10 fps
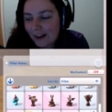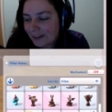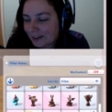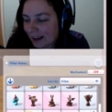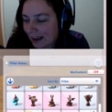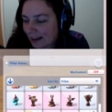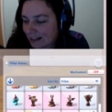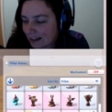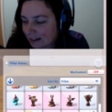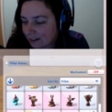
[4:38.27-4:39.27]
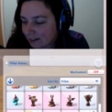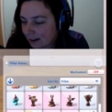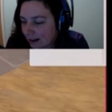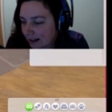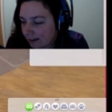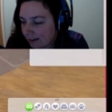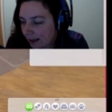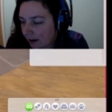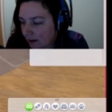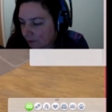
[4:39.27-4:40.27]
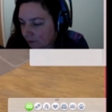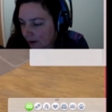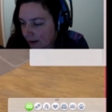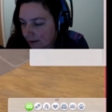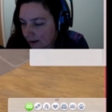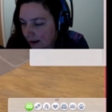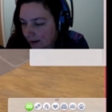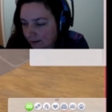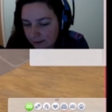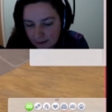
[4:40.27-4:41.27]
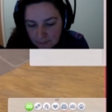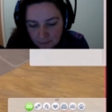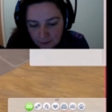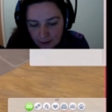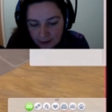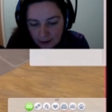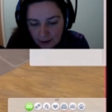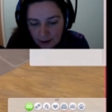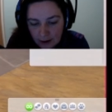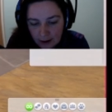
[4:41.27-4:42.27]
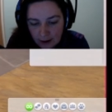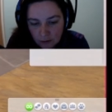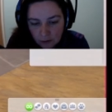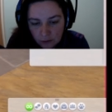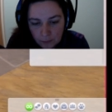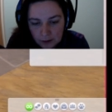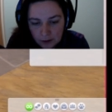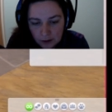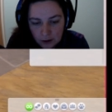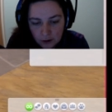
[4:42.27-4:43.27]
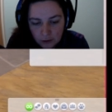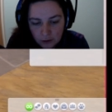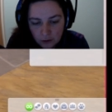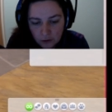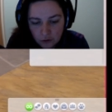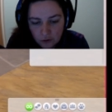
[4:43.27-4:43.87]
Okay, then, so let's get our friend and invite her out. So we're going to go to